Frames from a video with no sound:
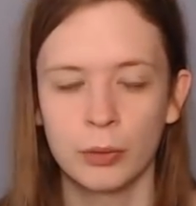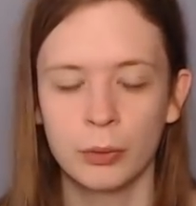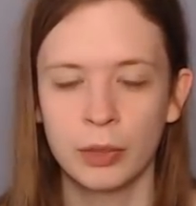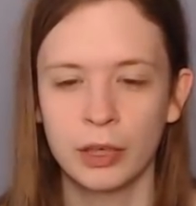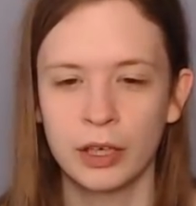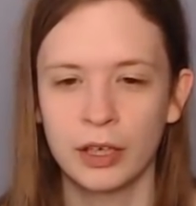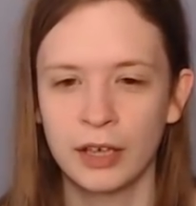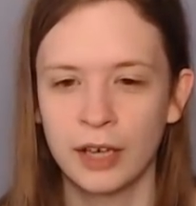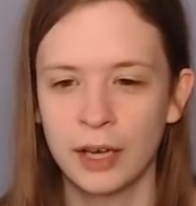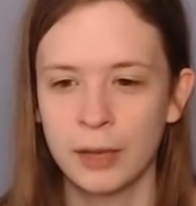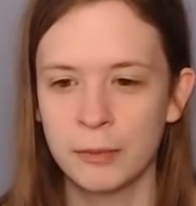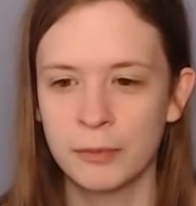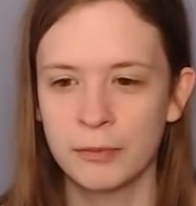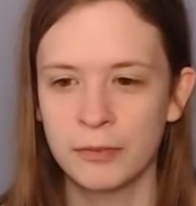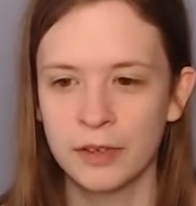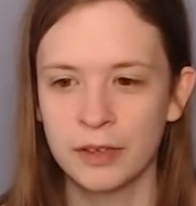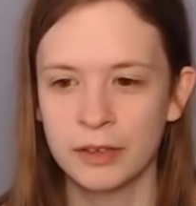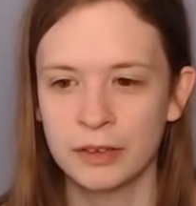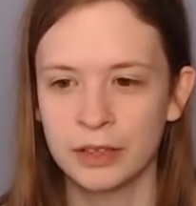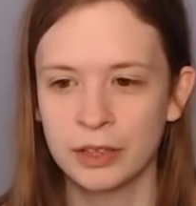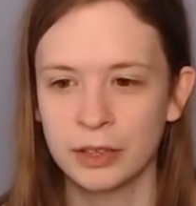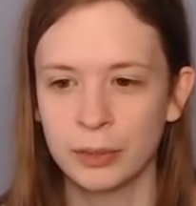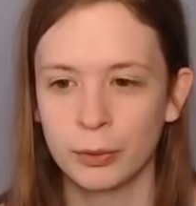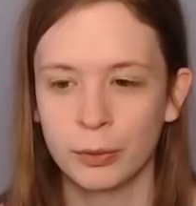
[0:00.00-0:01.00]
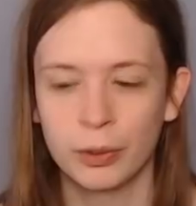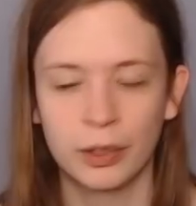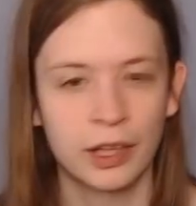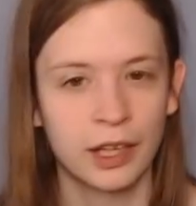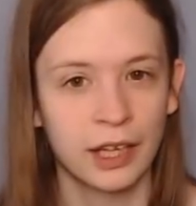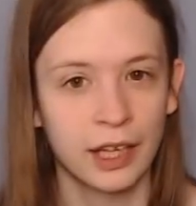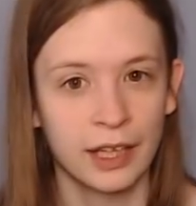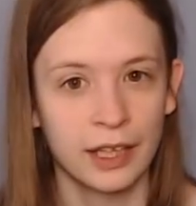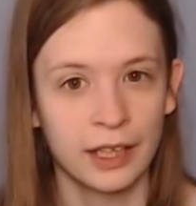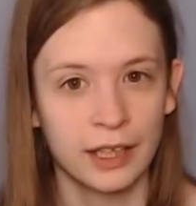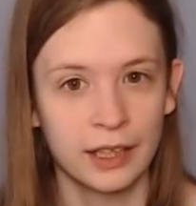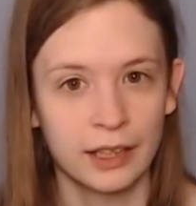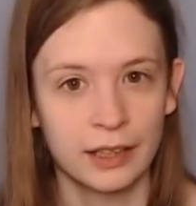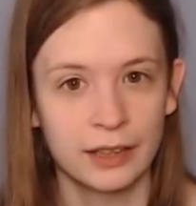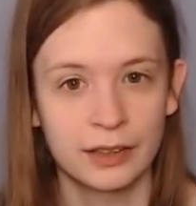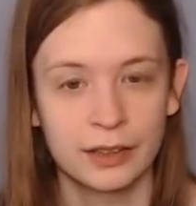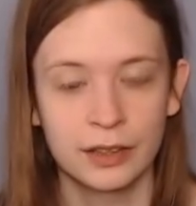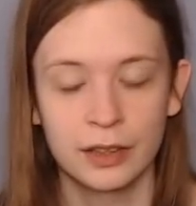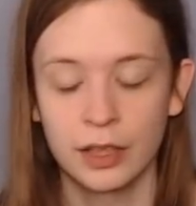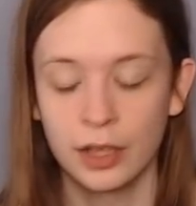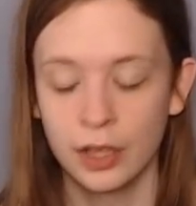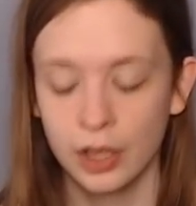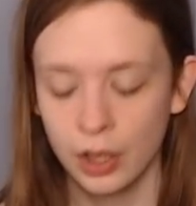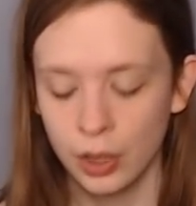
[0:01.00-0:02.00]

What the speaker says: where I'm very organic